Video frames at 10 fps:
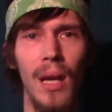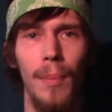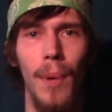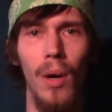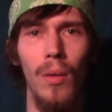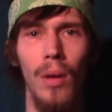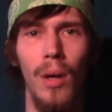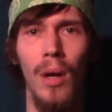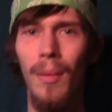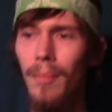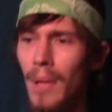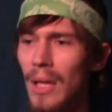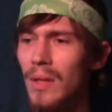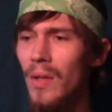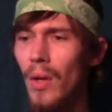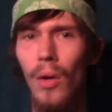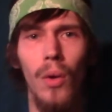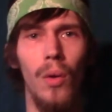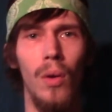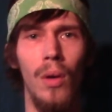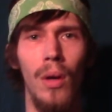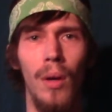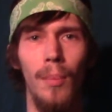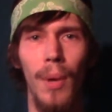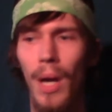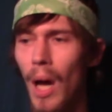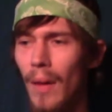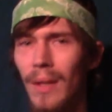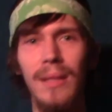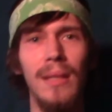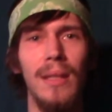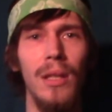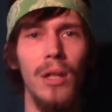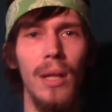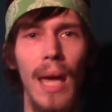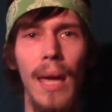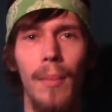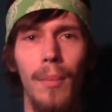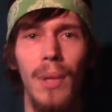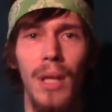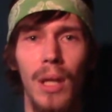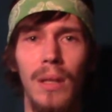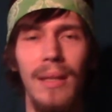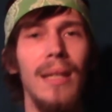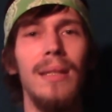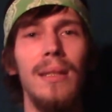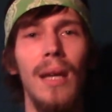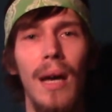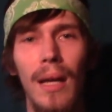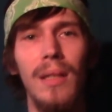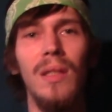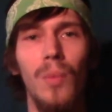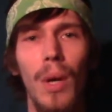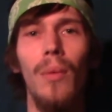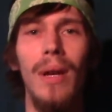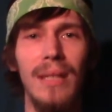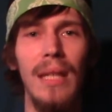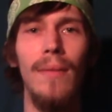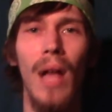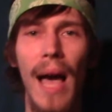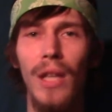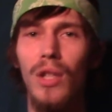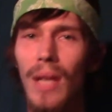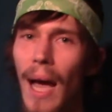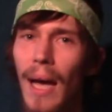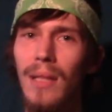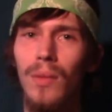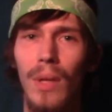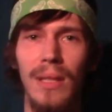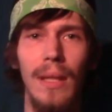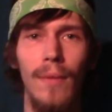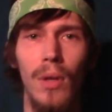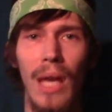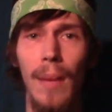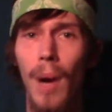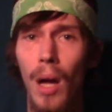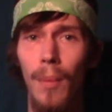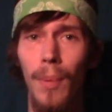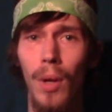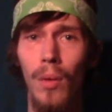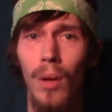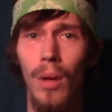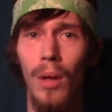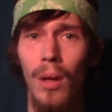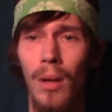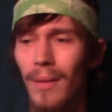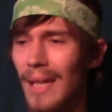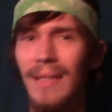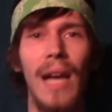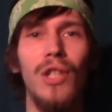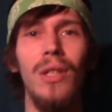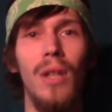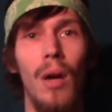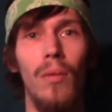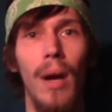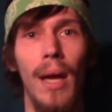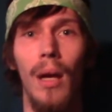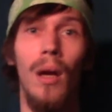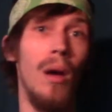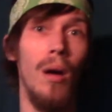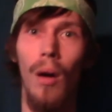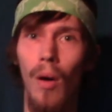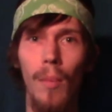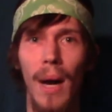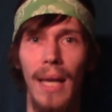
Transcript: boat? Me too! But this isn't your game, because this is where Resident Evil actually has a Resident Evil game on a boat that's actually done right. Oh my